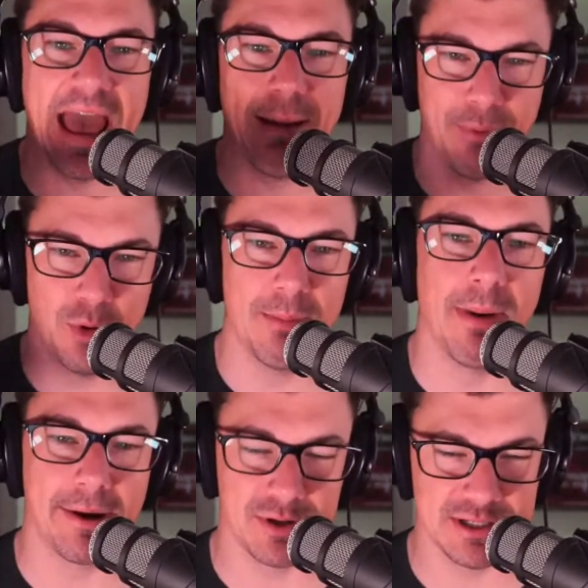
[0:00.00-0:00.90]
Apple and
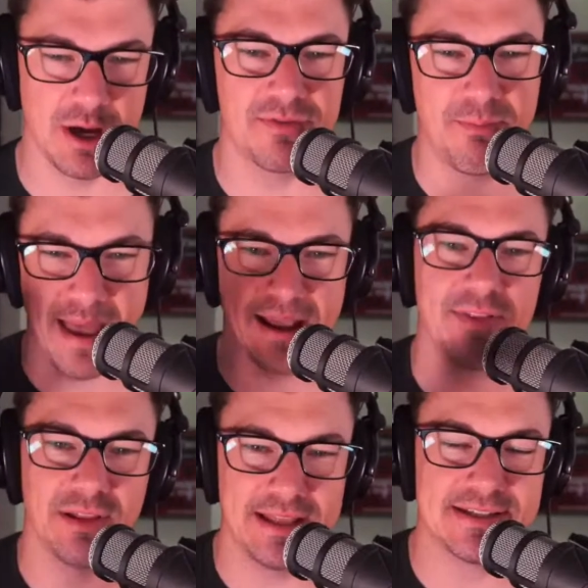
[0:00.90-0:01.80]
Microsoft back
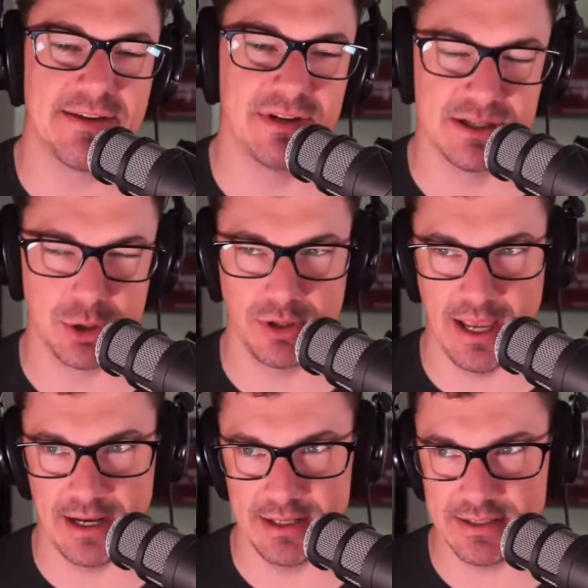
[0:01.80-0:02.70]
in the late 70s,
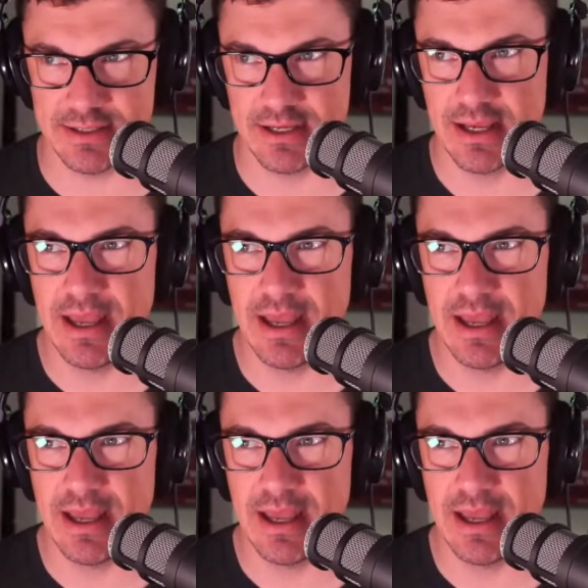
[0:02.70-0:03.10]
early 80s.